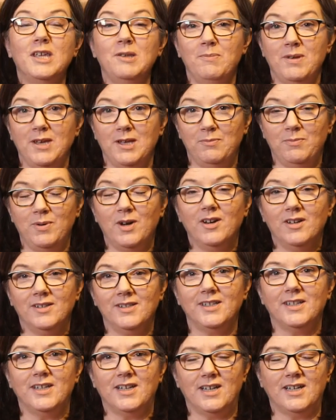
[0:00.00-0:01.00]
main
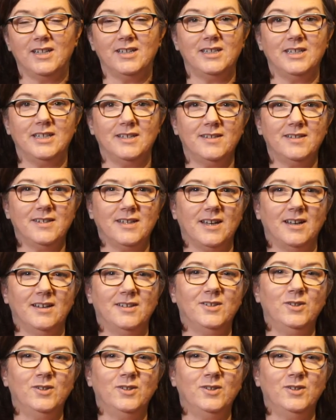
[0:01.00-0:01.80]
personality styles.